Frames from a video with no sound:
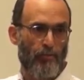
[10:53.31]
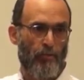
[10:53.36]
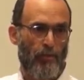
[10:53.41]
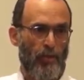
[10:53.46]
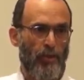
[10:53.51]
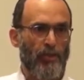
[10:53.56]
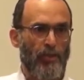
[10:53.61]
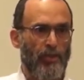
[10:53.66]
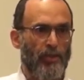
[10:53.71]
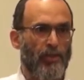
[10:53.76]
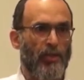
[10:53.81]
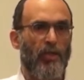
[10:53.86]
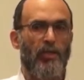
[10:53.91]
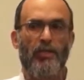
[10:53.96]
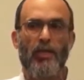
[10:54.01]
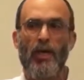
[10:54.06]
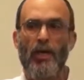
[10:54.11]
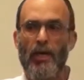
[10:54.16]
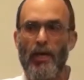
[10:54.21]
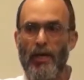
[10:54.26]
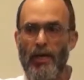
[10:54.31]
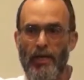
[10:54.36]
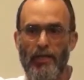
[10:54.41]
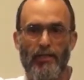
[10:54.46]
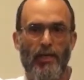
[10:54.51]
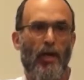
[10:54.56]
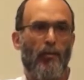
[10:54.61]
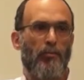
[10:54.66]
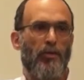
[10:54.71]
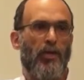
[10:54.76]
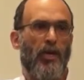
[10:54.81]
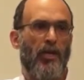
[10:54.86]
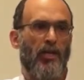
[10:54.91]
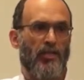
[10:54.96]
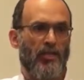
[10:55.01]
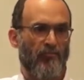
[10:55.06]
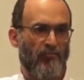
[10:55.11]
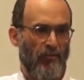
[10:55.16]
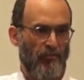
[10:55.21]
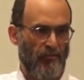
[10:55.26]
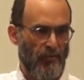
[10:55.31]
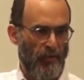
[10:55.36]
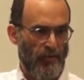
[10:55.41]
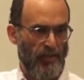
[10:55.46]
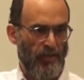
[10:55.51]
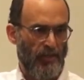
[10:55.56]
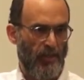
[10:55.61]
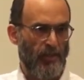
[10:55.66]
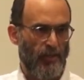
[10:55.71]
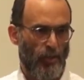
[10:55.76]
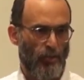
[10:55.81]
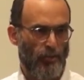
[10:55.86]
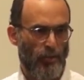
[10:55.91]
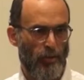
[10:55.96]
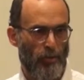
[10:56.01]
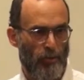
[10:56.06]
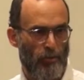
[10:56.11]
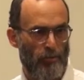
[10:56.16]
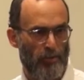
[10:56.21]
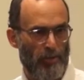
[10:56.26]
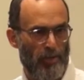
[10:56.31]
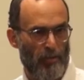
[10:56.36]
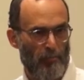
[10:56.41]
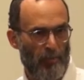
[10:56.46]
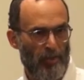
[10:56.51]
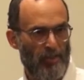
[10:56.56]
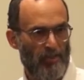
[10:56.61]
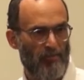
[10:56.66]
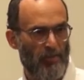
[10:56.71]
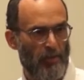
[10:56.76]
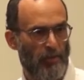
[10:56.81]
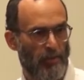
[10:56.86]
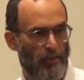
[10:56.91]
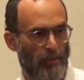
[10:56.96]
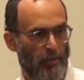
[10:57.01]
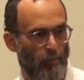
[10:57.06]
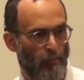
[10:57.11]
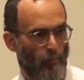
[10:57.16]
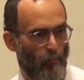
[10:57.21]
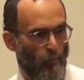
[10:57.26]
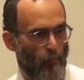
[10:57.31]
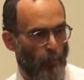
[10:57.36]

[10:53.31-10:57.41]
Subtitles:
the religion says he's obligated to fulfill the 613 mitzvahs.